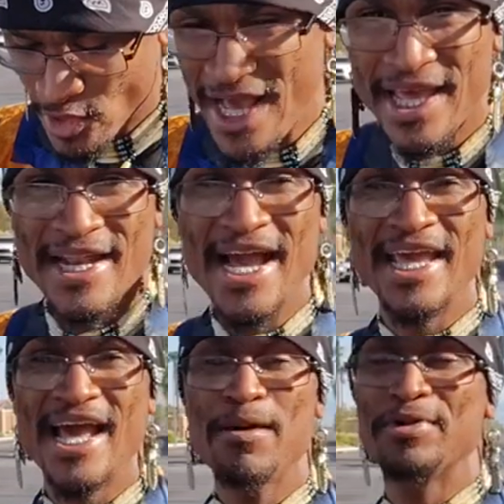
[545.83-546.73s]
So that can that
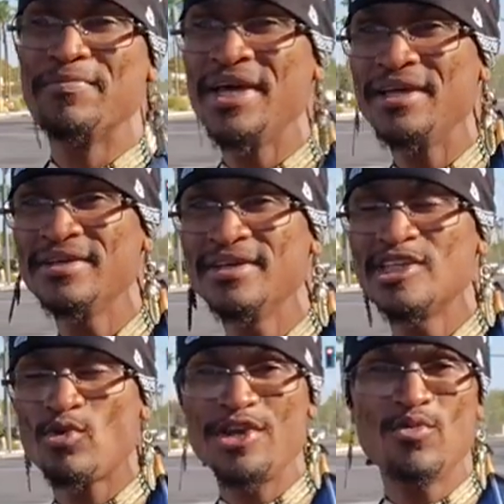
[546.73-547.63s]
can happen, man.
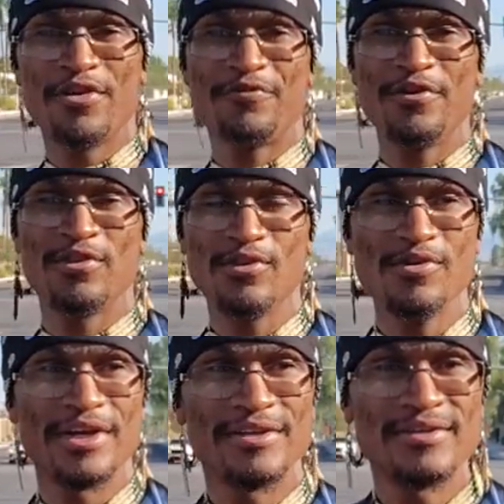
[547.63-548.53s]
That's why you want to fear the
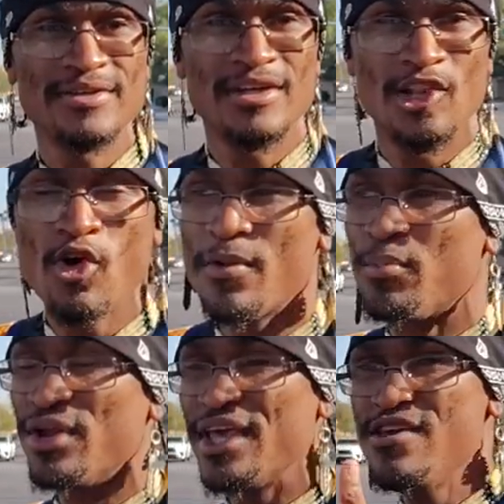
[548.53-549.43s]
Lord.
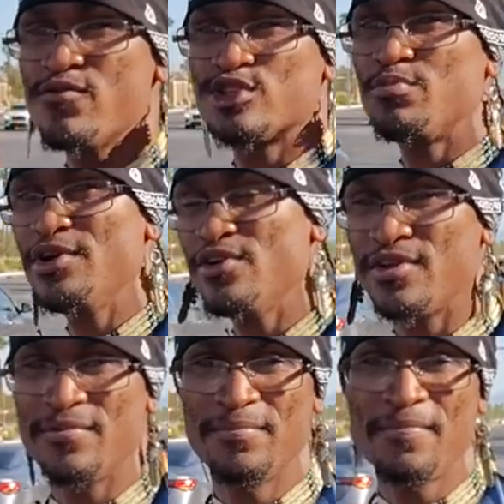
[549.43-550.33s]
Lord put an evil spirit
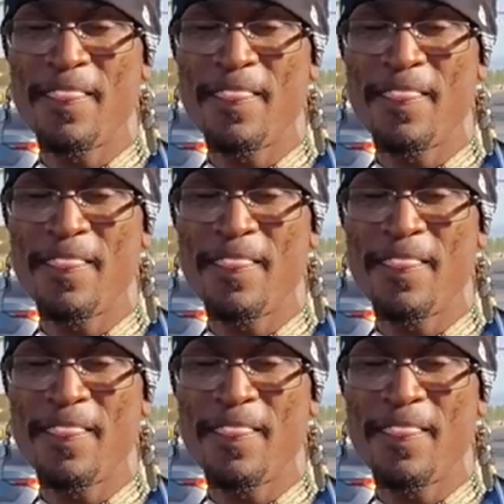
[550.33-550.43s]
on him.